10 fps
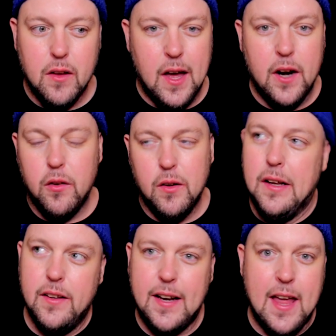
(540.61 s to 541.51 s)
I don't know.
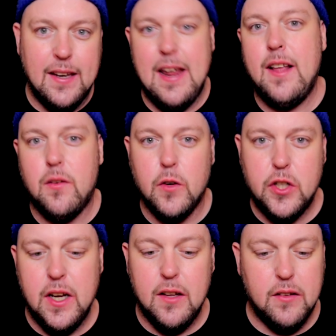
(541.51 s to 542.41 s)
They can't dance for
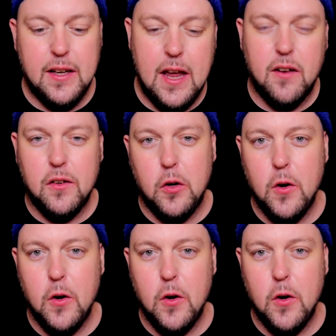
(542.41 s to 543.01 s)
shit. They can't